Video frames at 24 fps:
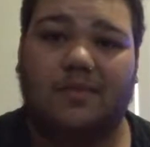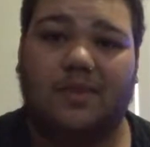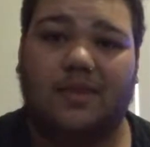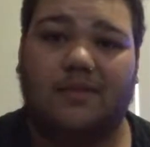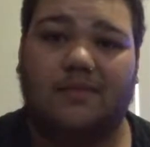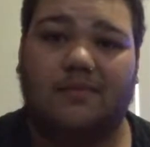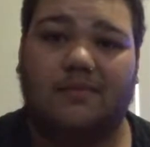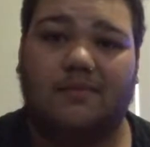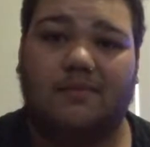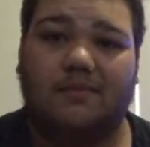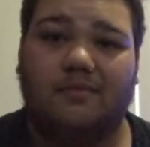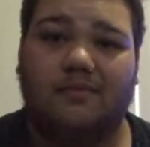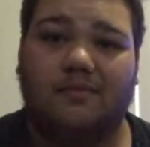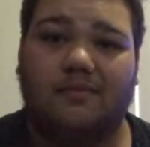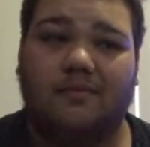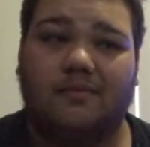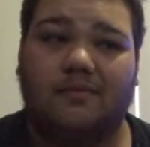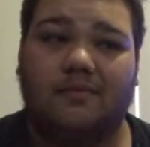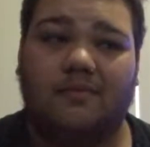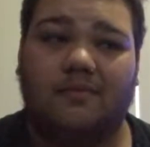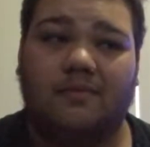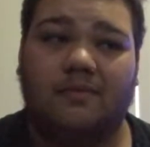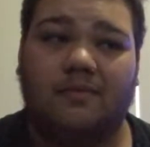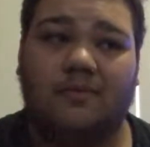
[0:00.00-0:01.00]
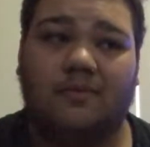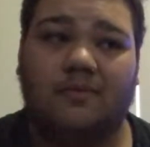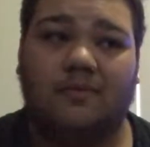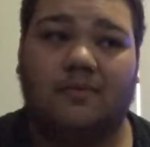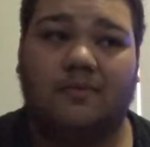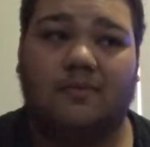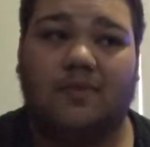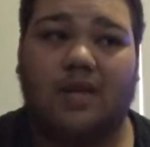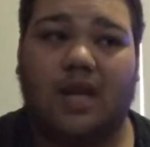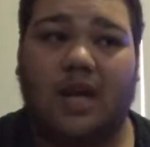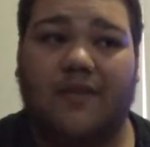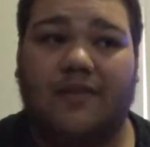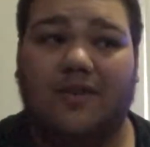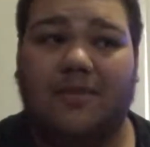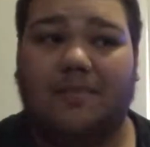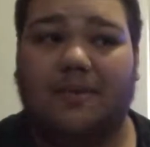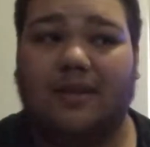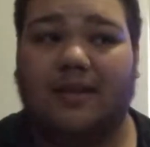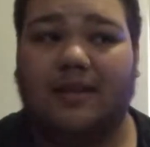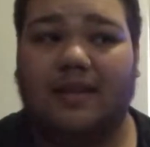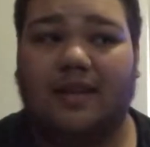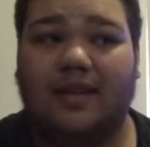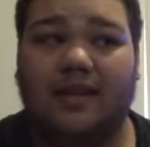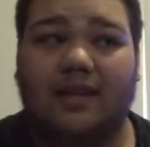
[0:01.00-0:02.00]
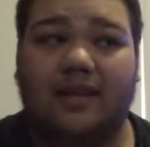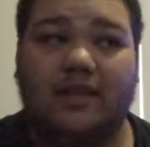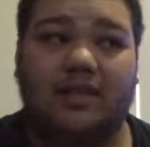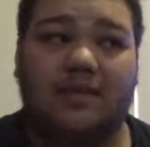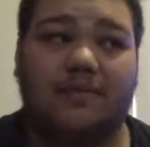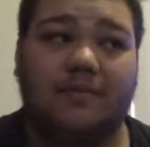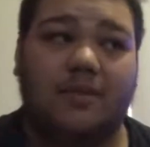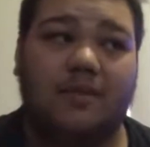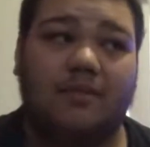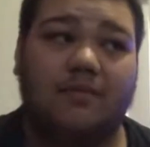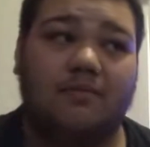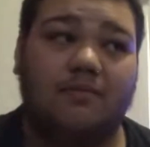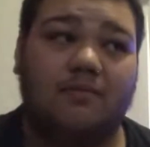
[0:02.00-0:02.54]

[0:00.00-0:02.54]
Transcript: me. Everybody hates me.